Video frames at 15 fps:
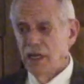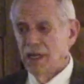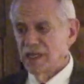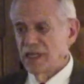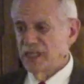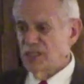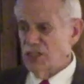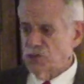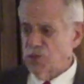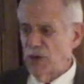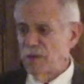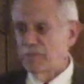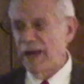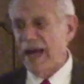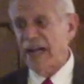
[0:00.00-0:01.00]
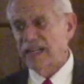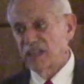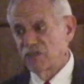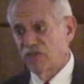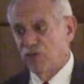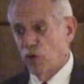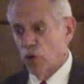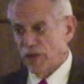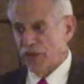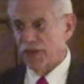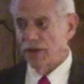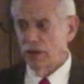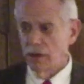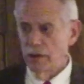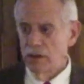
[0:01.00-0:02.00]
they just went back and forth.
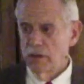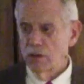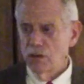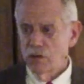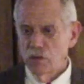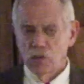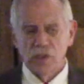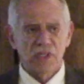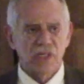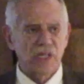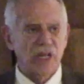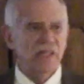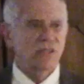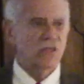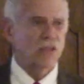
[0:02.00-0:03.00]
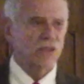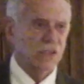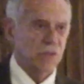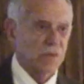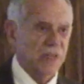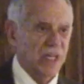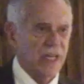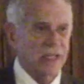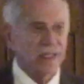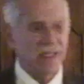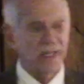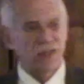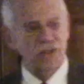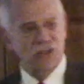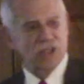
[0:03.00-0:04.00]
One side took some land, the
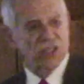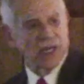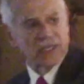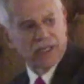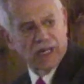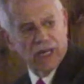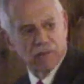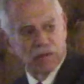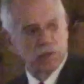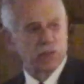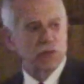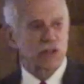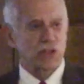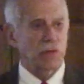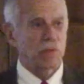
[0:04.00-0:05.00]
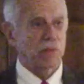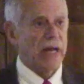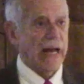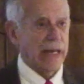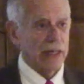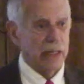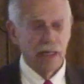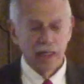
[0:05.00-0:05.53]
other side came and pushed them back.